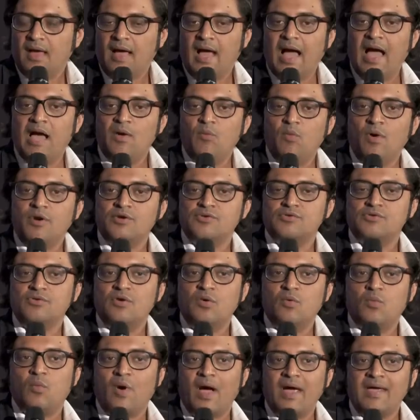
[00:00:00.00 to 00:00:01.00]
I want to
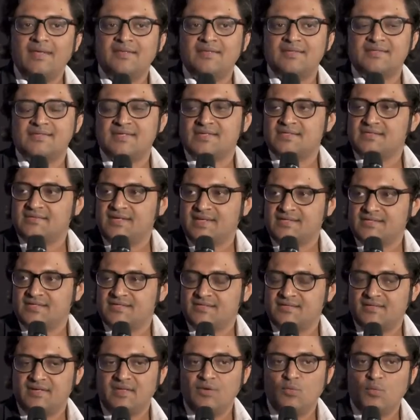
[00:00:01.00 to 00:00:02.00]
know why this is
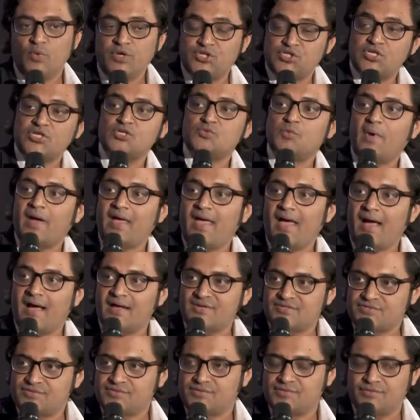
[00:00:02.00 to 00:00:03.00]
necessary, which is why I
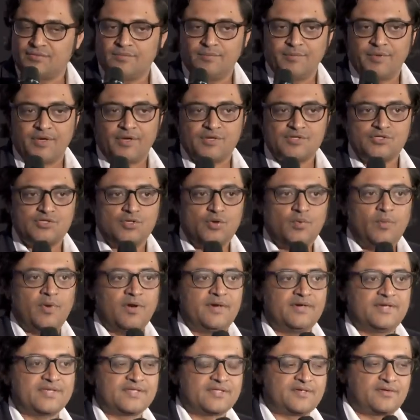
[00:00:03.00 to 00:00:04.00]
asked you, because you
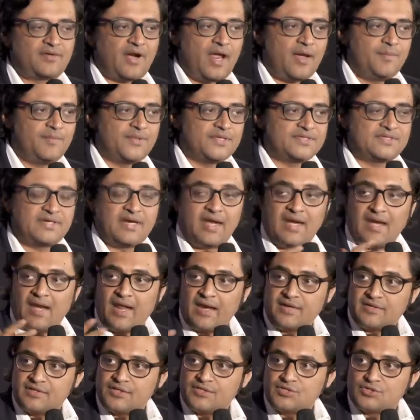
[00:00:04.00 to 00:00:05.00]
were described as an
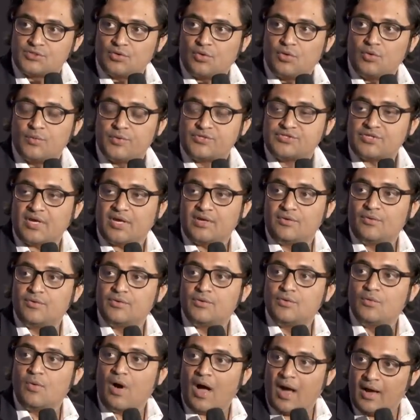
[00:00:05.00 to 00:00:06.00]
enlightened soul, which I know
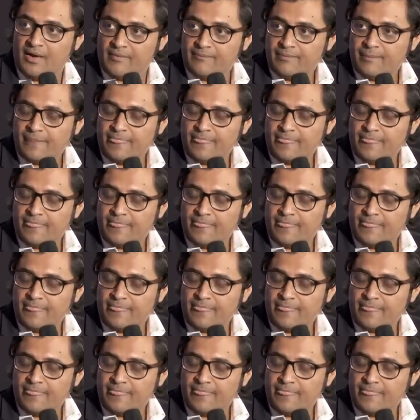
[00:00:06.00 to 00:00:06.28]
you are.